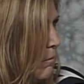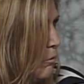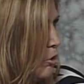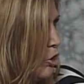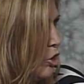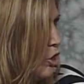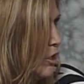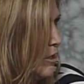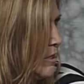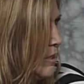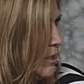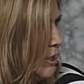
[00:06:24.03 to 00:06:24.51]
I'm yeah.
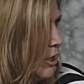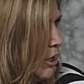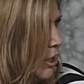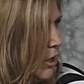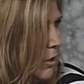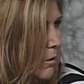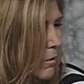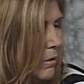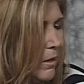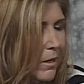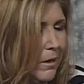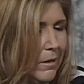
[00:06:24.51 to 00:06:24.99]
good to
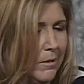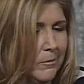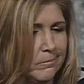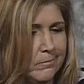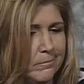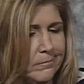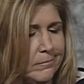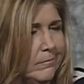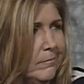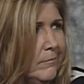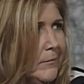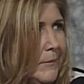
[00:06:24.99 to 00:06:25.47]
go.
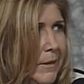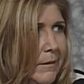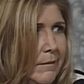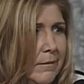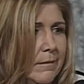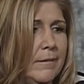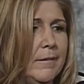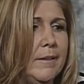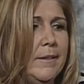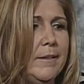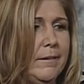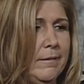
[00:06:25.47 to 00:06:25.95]

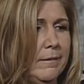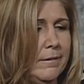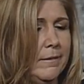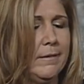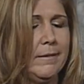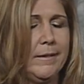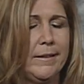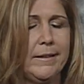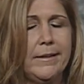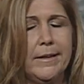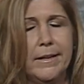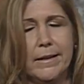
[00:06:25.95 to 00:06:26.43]
He got he,
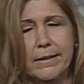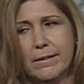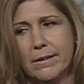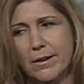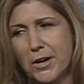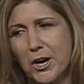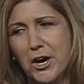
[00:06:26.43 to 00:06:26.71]
lost. He got